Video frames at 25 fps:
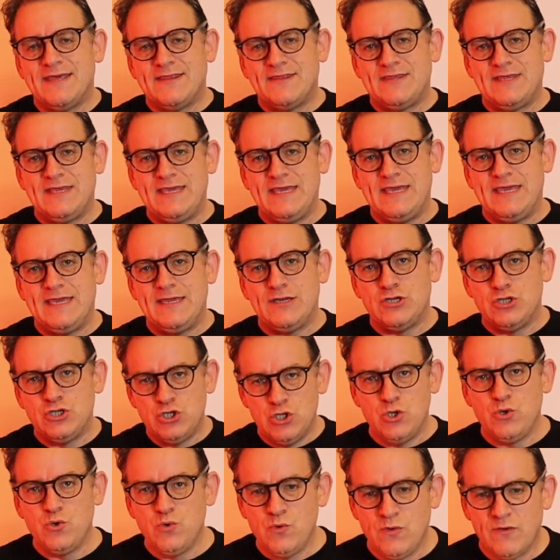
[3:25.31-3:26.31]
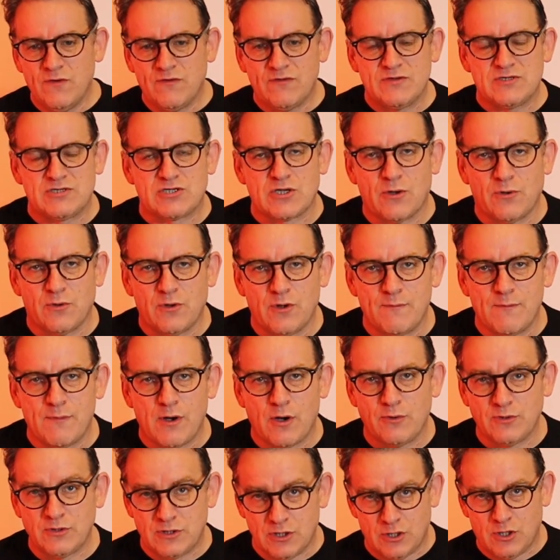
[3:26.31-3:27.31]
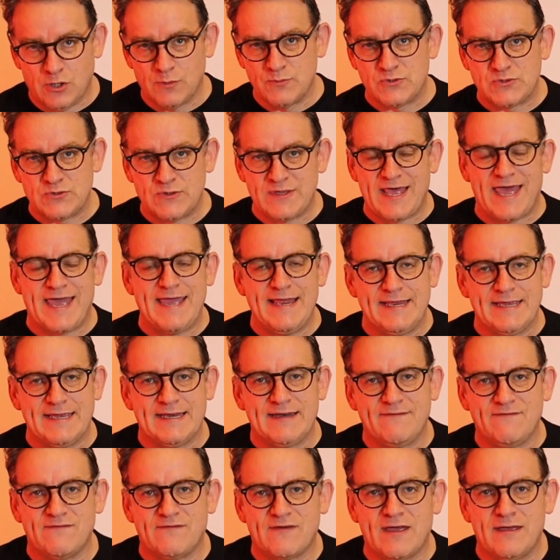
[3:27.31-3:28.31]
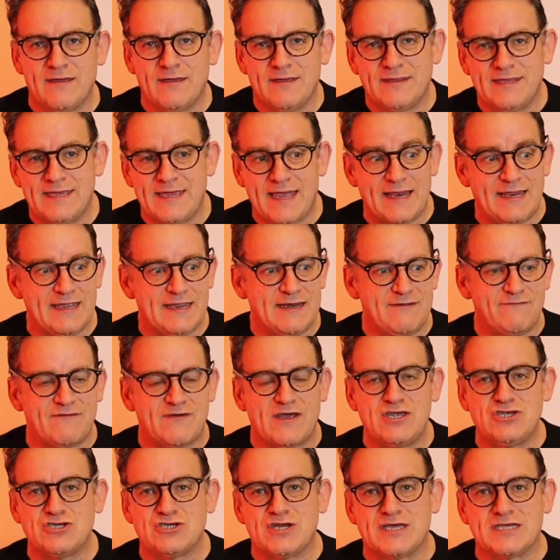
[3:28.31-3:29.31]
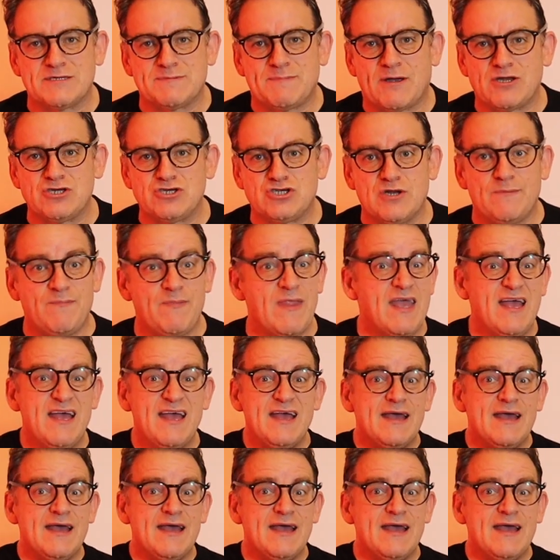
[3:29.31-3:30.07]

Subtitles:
the new solo mode that comes with the Alien Invasion expansion